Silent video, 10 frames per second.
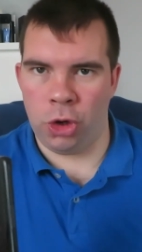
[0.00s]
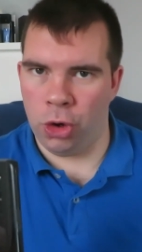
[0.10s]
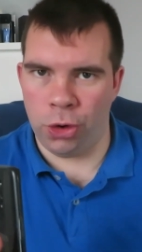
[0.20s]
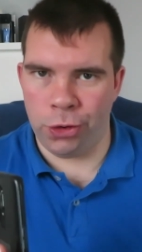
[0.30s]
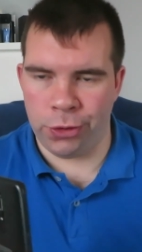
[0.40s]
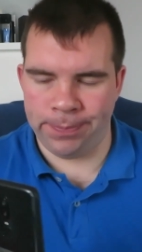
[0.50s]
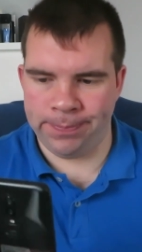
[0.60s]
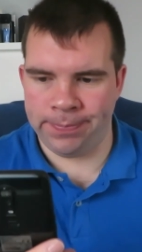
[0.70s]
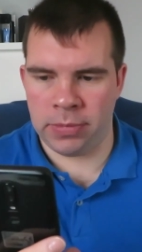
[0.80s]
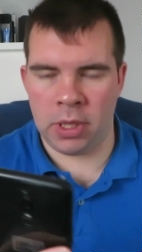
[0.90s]
No.
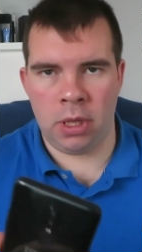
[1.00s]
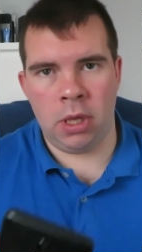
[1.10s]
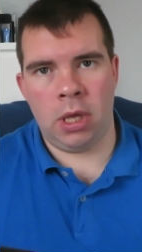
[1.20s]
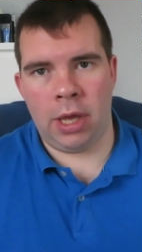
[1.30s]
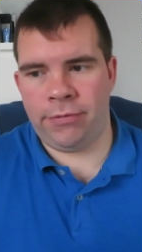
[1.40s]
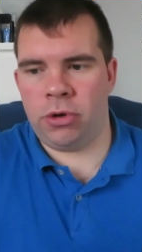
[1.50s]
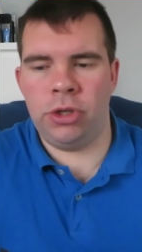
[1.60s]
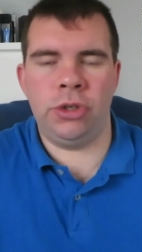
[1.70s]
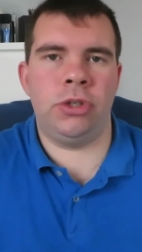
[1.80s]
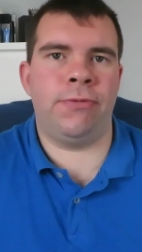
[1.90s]
If you're
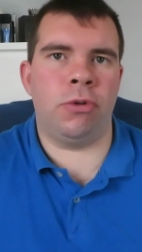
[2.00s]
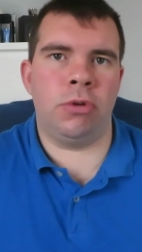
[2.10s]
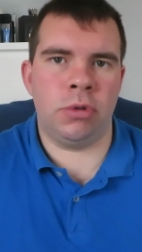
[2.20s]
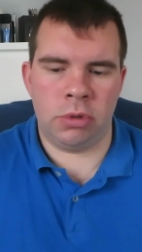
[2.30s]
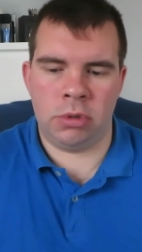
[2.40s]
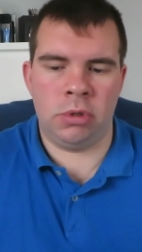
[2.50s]
going to use your phone,